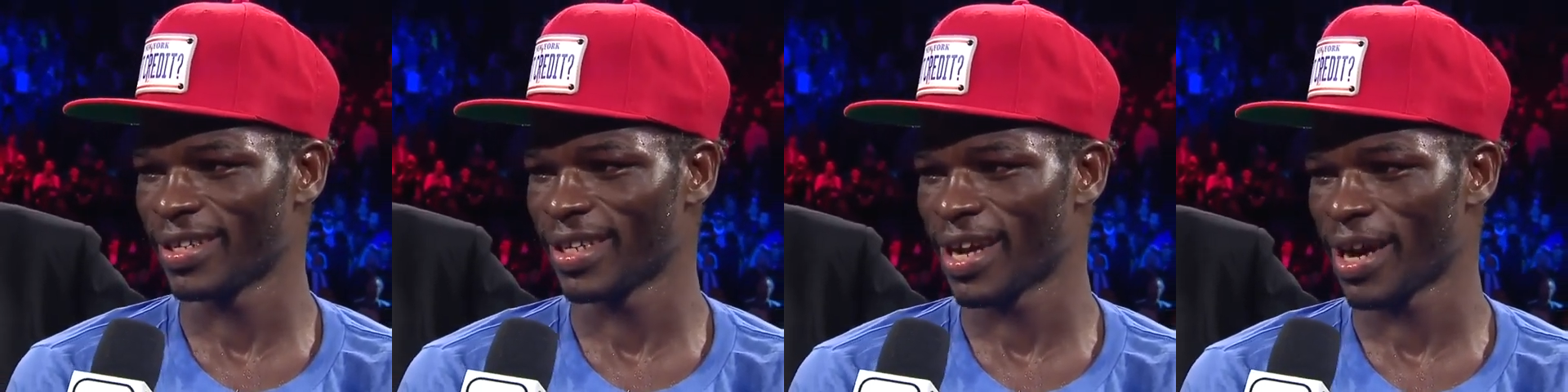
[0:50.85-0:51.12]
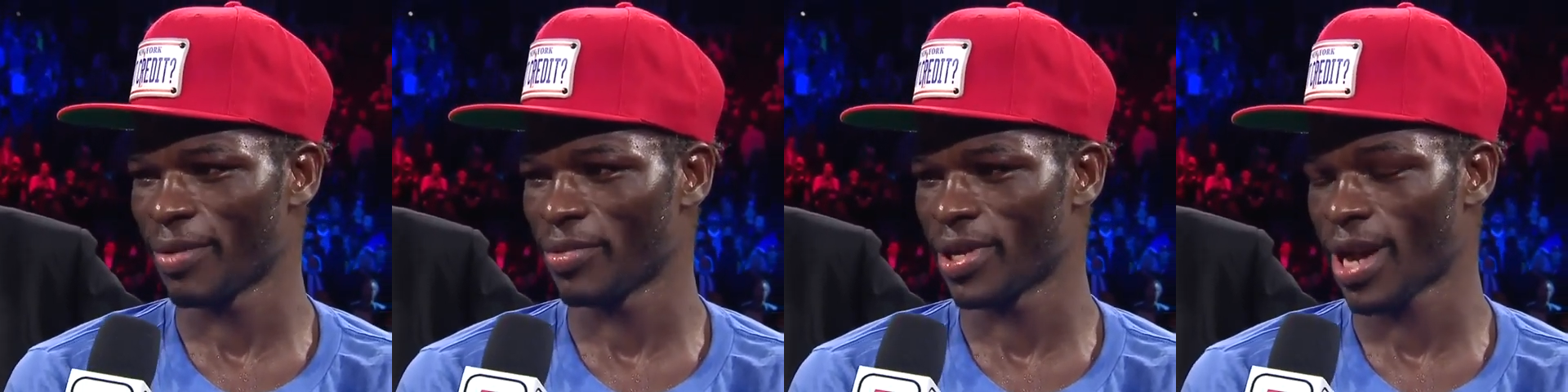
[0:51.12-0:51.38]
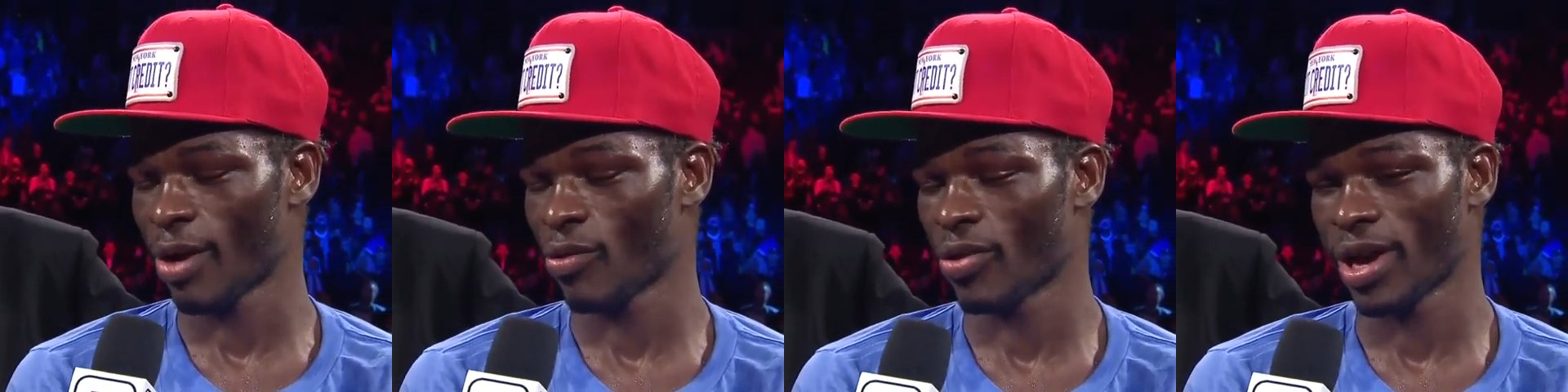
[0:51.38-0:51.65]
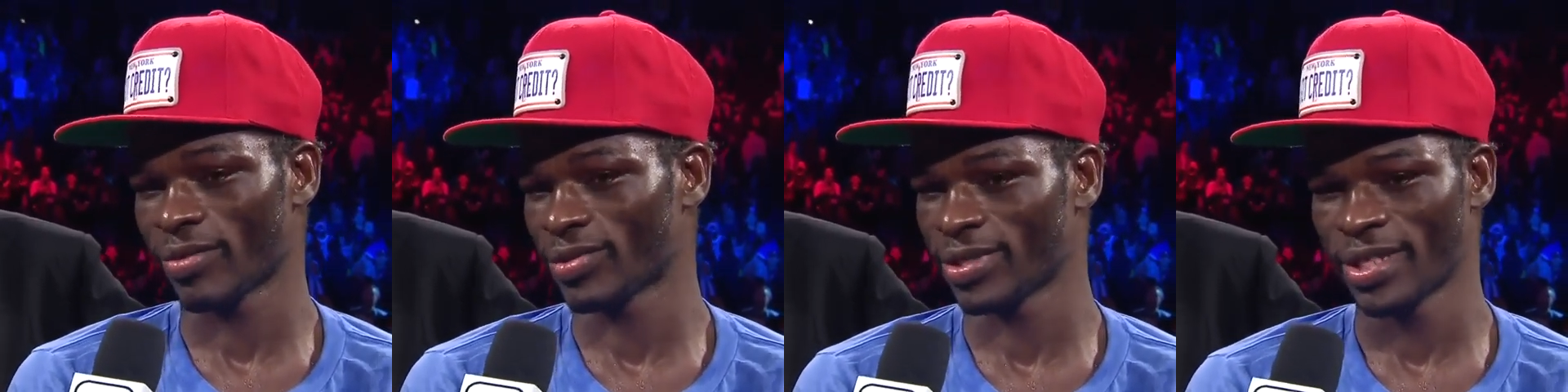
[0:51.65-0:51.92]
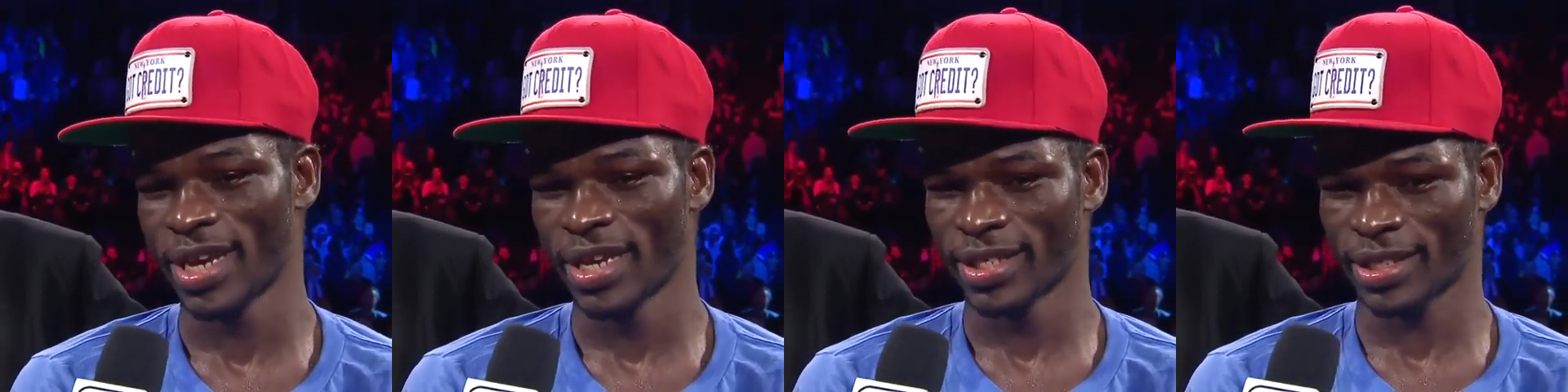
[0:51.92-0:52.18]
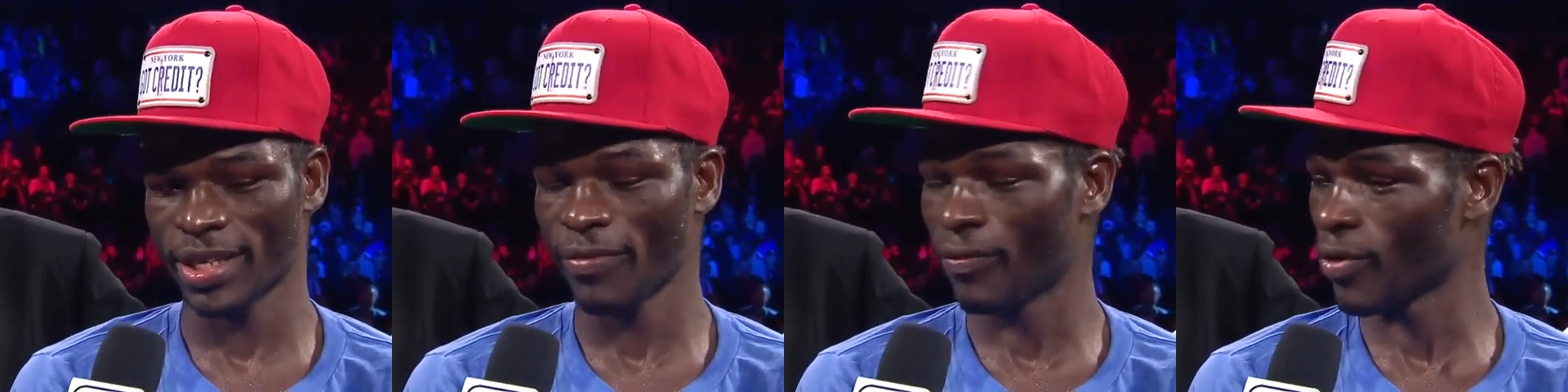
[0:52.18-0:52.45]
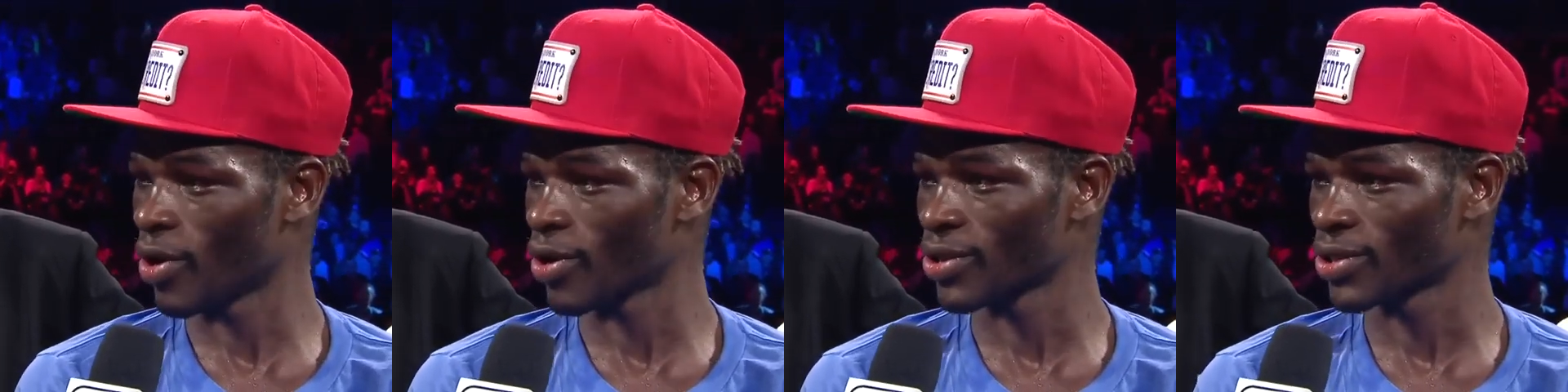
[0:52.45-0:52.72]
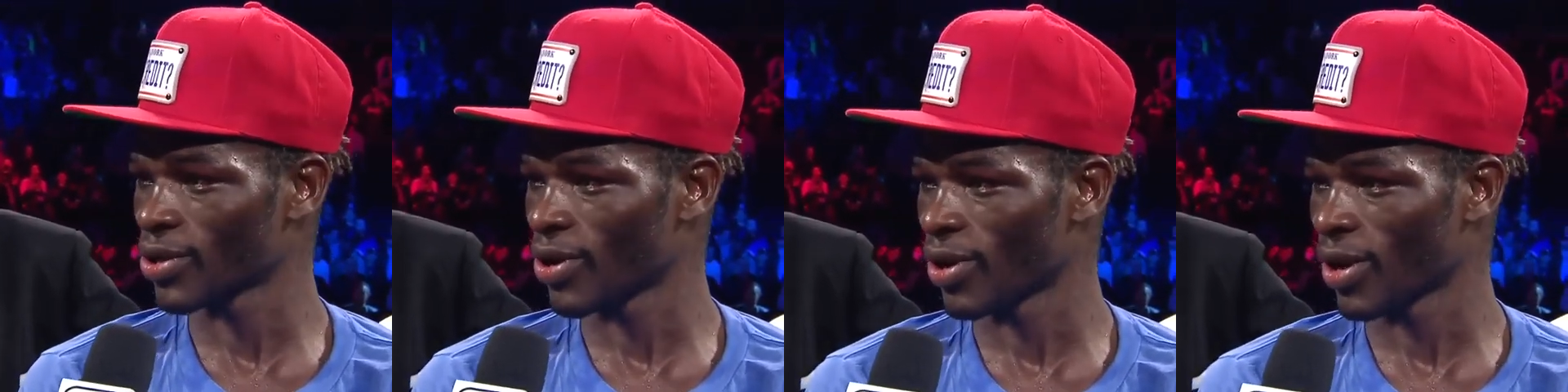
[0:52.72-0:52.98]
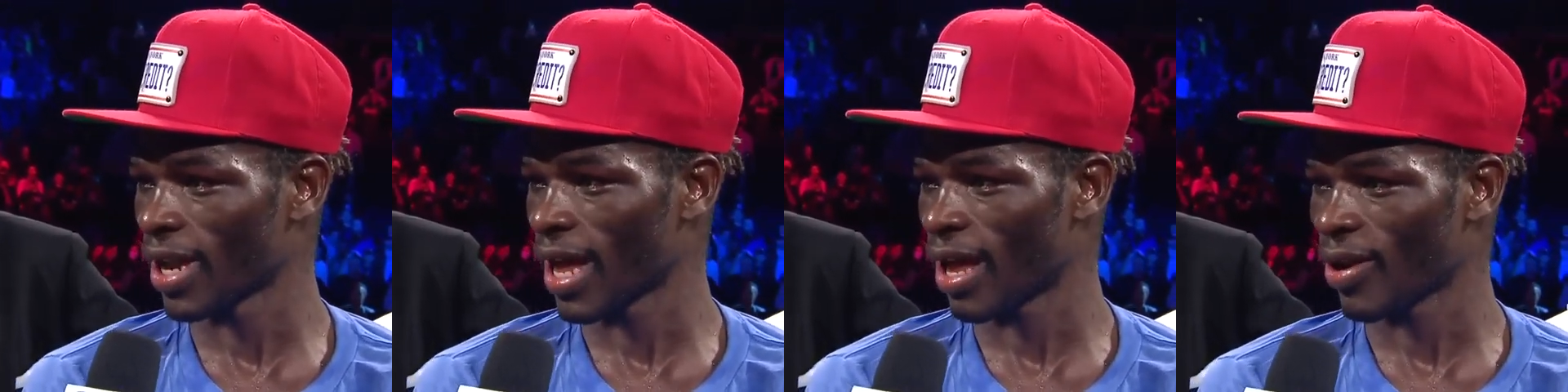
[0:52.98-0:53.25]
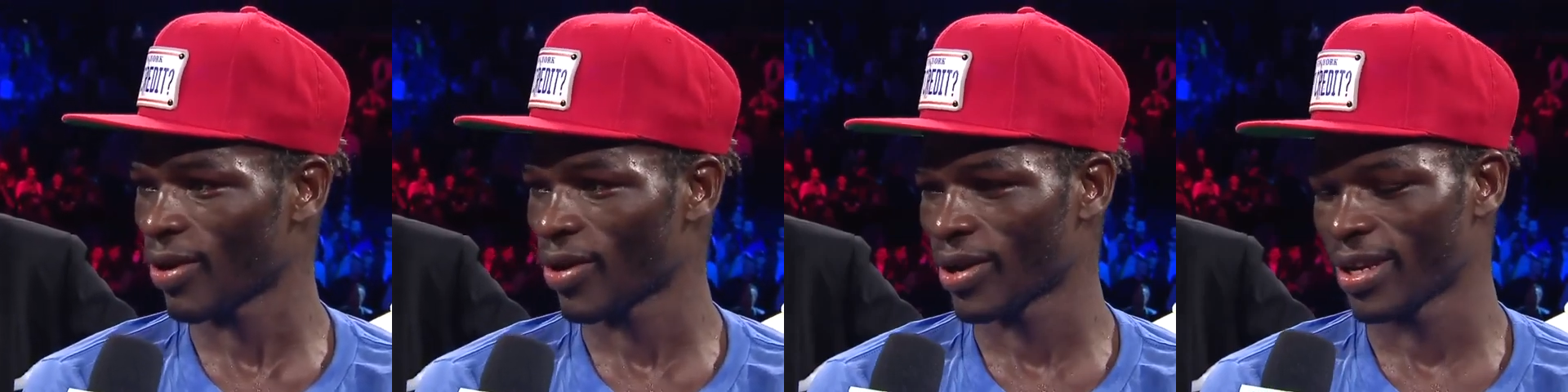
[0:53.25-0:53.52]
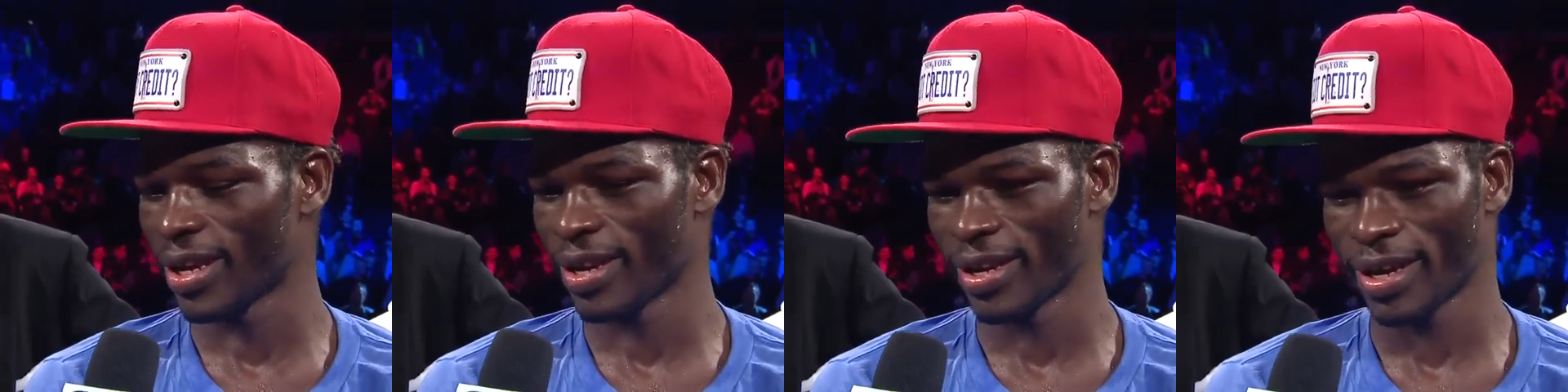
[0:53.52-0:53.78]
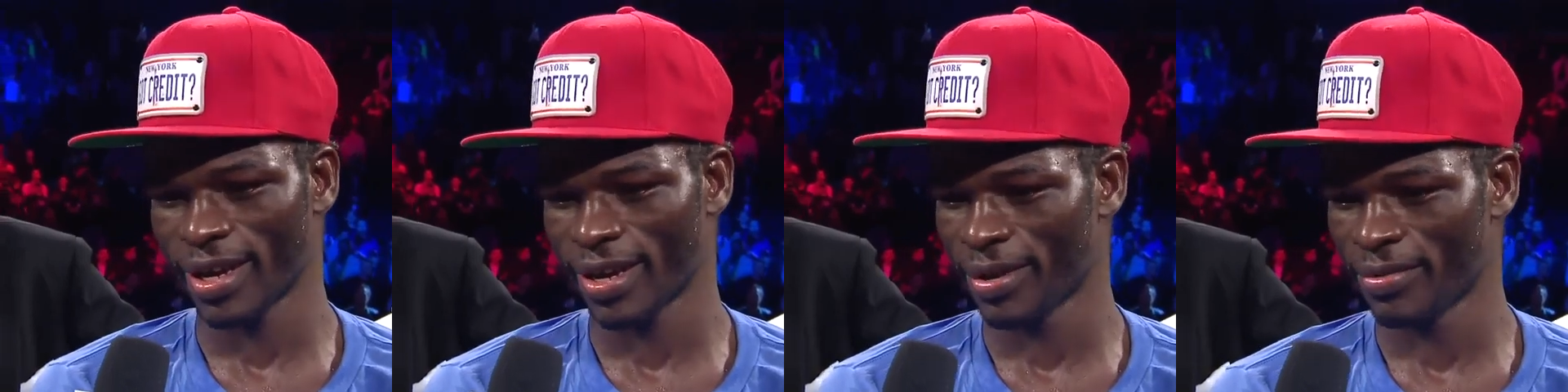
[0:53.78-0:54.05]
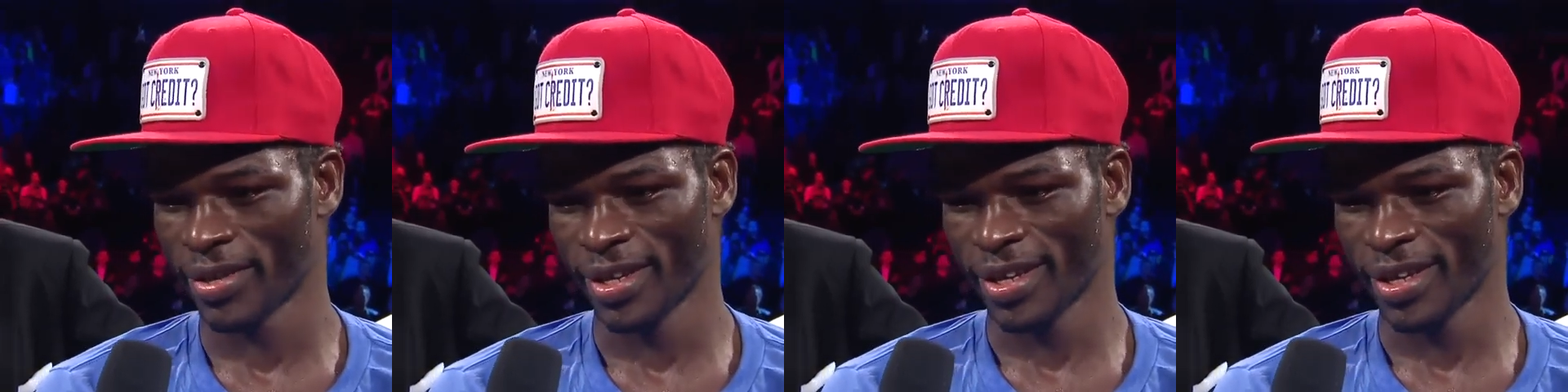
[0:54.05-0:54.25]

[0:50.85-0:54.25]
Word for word: You know what I mean? I could have stayed focused all alone and. Uh,